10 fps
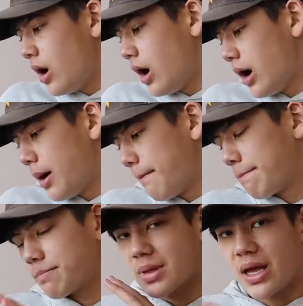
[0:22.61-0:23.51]

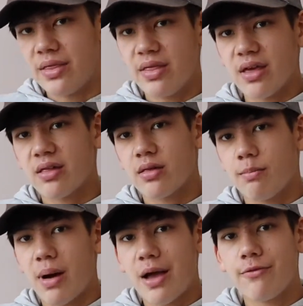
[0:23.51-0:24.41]
And this
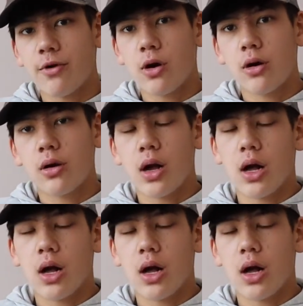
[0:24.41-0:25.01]
by far,